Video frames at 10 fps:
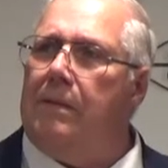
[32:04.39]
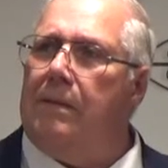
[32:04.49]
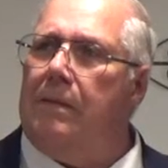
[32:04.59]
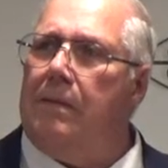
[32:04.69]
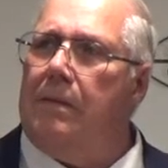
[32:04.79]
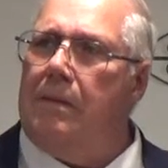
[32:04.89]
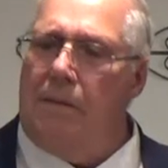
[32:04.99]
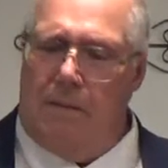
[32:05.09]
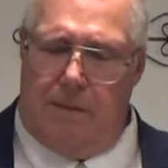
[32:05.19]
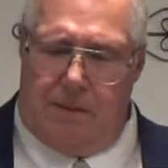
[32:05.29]

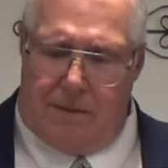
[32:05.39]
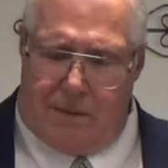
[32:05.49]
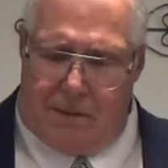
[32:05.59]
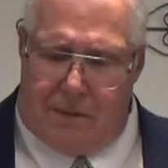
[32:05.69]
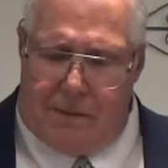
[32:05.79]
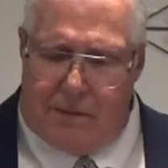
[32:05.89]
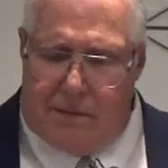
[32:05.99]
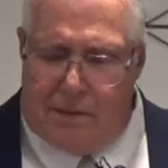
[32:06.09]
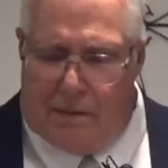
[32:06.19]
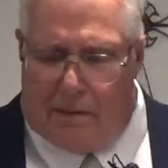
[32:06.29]

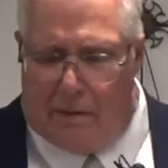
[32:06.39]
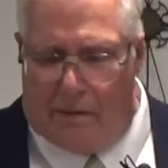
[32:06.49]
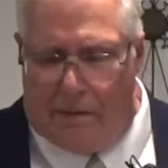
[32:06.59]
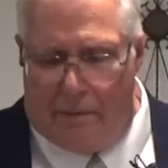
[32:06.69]
(silence)